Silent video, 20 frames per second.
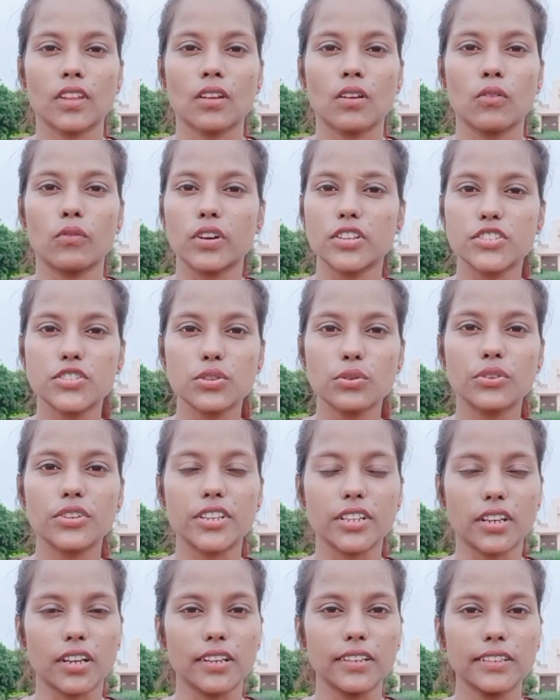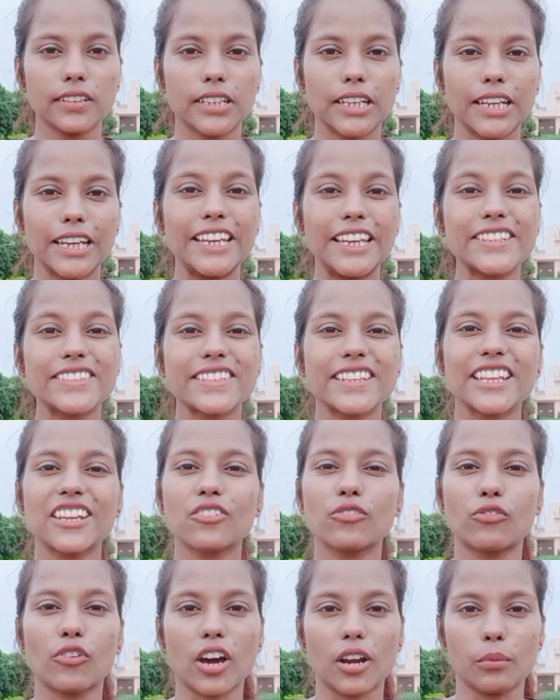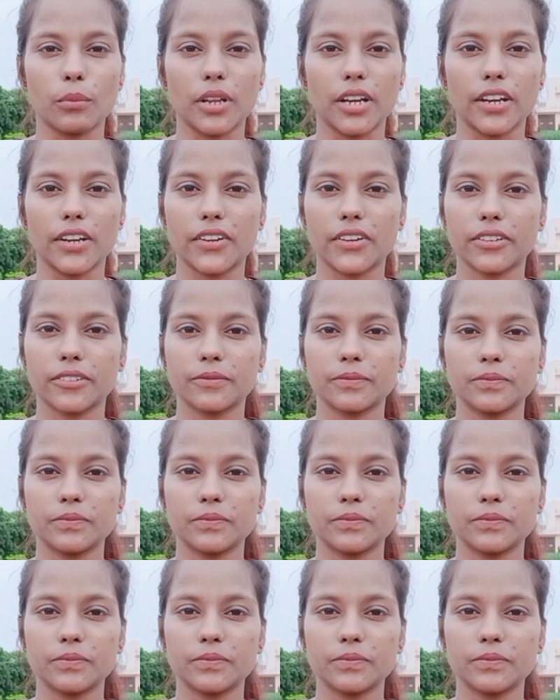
Once you're done listening one minute.